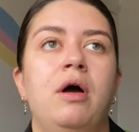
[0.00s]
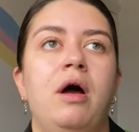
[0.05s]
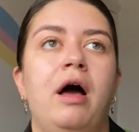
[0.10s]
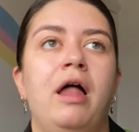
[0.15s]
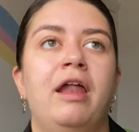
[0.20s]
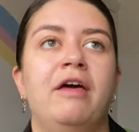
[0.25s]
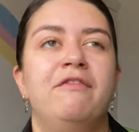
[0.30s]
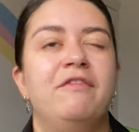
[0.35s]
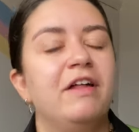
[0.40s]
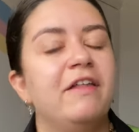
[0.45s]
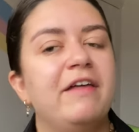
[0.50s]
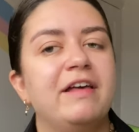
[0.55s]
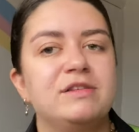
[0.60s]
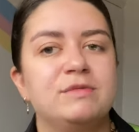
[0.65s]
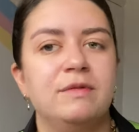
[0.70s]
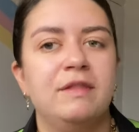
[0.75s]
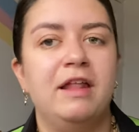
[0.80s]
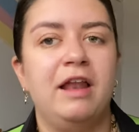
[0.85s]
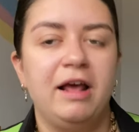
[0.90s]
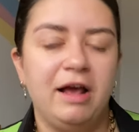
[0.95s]
and I feel like that's
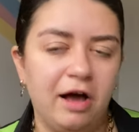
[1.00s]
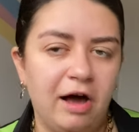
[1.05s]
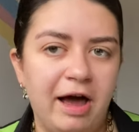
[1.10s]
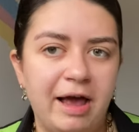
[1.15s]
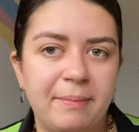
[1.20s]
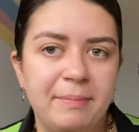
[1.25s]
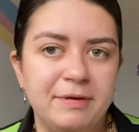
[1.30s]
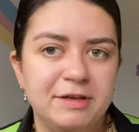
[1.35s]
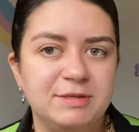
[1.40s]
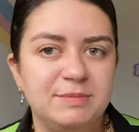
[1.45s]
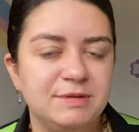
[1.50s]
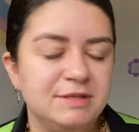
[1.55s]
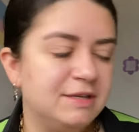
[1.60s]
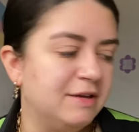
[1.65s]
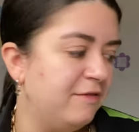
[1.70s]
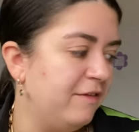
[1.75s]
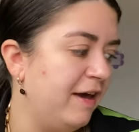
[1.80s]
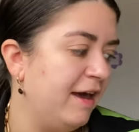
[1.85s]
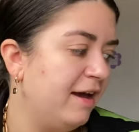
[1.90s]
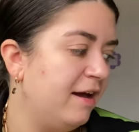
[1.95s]
when they're like hyper
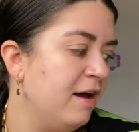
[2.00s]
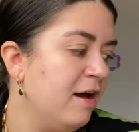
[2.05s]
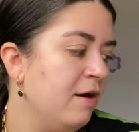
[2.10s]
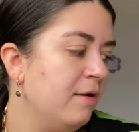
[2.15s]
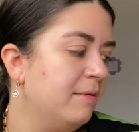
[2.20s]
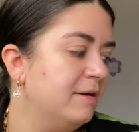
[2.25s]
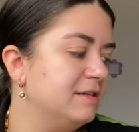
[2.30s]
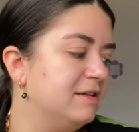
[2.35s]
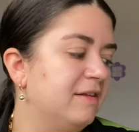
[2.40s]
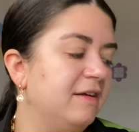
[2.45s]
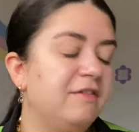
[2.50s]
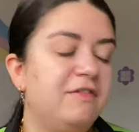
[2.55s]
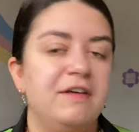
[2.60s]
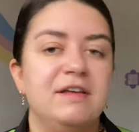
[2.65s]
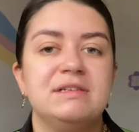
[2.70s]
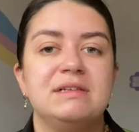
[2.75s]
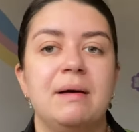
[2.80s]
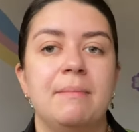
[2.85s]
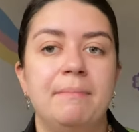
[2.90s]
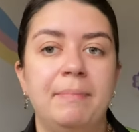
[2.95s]
specific, whereas I think
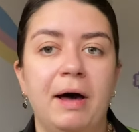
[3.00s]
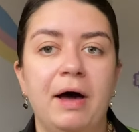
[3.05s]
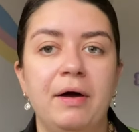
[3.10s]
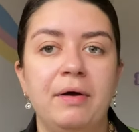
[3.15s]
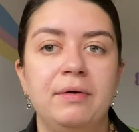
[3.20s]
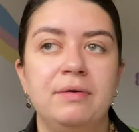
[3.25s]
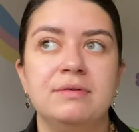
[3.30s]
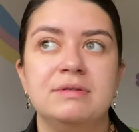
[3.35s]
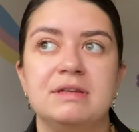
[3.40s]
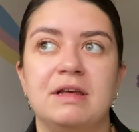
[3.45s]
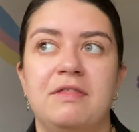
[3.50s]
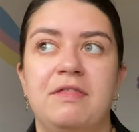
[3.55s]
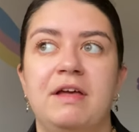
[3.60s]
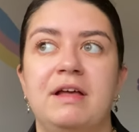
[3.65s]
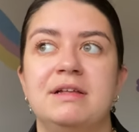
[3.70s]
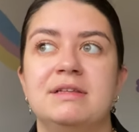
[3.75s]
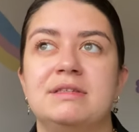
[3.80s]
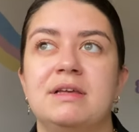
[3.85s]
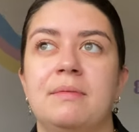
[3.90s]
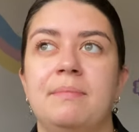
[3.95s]
things like bows are
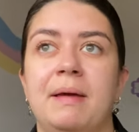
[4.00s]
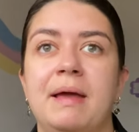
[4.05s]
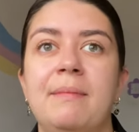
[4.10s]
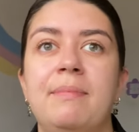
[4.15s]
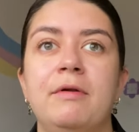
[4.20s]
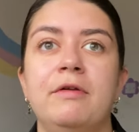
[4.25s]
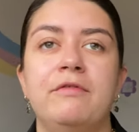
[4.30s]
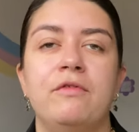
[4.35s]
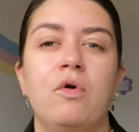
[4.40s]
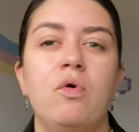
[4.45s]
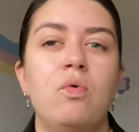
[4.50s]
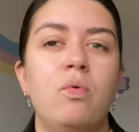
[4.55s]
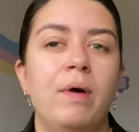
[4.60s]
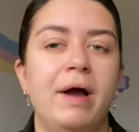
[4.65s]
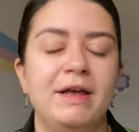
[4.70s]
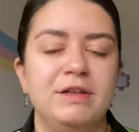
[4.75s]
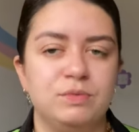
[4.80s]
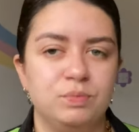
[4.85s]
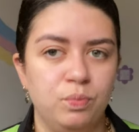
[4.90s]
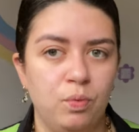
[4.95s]
things that people have
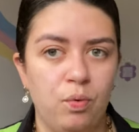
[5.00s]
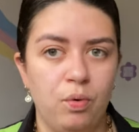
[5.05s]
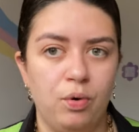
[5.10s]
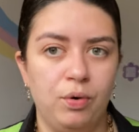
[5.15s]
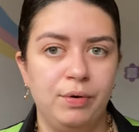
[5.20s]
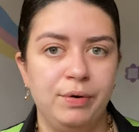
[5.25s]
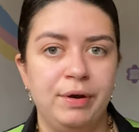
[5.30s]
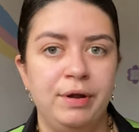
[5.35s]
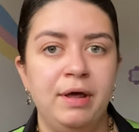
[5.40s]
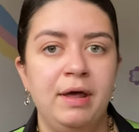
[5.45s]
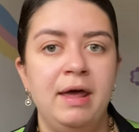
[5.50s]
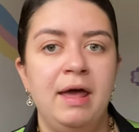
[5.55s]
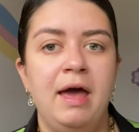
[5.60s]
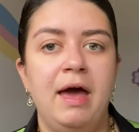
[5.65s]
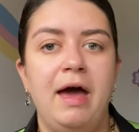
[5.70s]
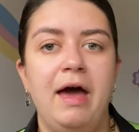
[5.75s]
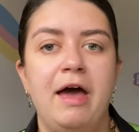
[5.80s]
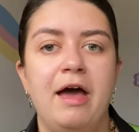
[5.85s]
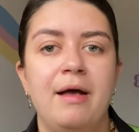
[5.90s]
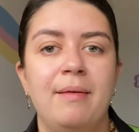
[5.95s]
always worn,
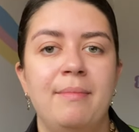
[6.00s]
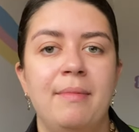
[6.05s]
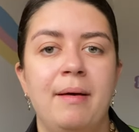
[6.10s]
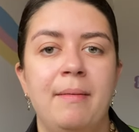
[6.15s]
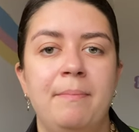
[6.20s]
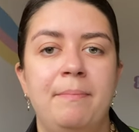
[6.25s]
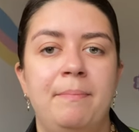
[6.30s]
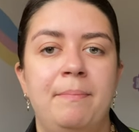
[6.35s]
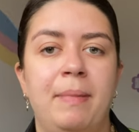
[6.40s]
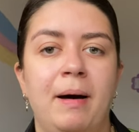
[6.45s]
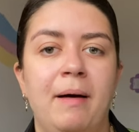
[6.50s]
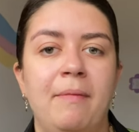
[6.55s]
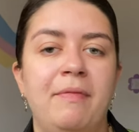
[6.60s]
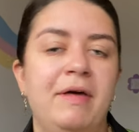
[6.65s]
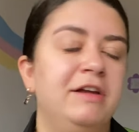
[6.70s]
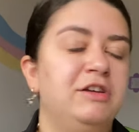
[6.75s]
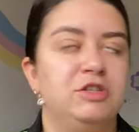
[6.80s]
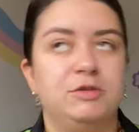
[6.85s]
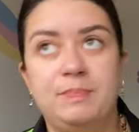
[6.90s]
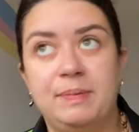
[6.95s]
but
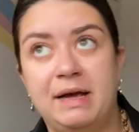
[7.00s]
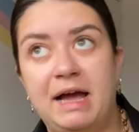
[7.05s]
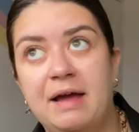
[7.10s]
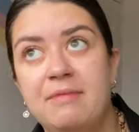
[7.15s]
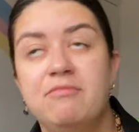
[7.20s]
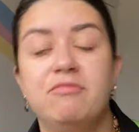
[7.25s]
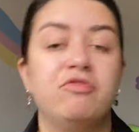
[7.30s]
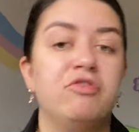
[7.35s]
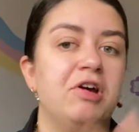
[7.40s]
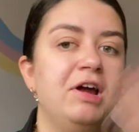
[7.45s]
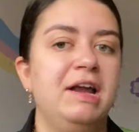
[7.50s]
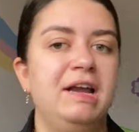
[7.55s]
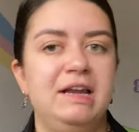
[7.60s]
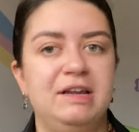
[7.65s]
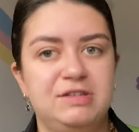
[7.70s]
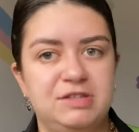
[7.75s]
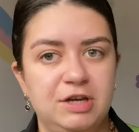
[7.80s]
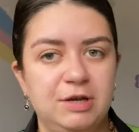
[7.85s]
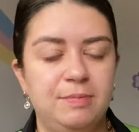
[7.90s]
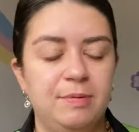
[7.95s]
they just became really
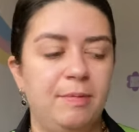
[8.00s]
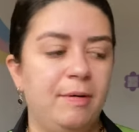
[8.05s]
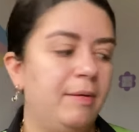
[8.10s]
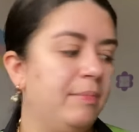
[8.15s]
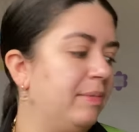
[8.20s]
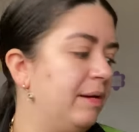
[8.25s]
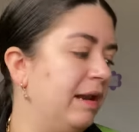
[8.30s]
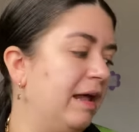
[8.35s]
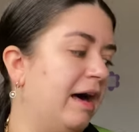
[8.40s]
super popular.